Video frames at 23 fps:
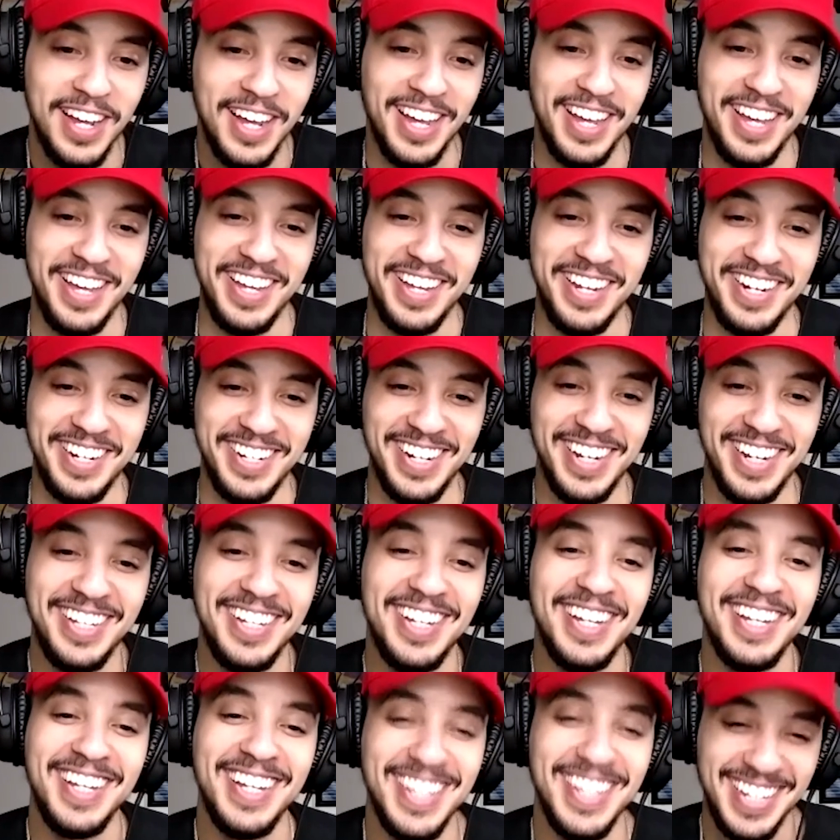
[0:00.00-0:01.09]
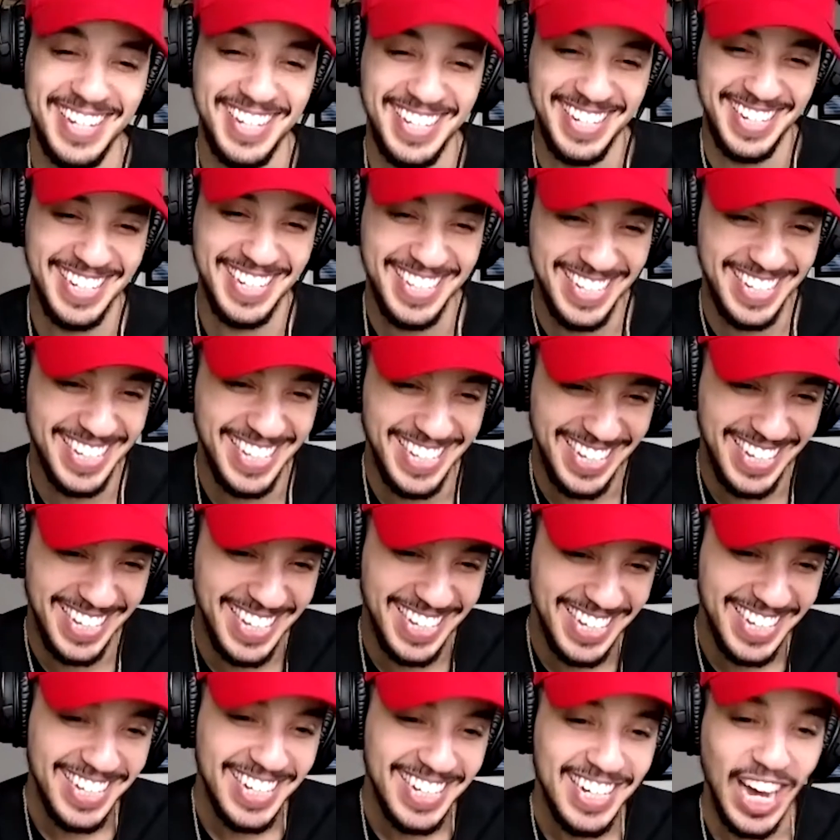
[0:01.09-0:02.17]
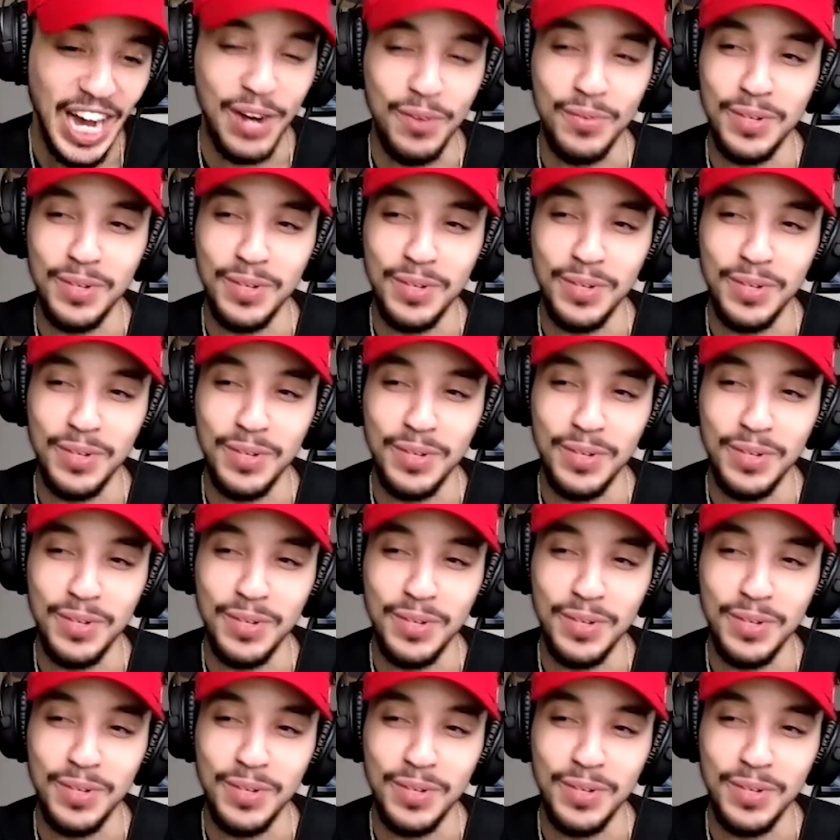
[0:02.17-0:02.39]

And I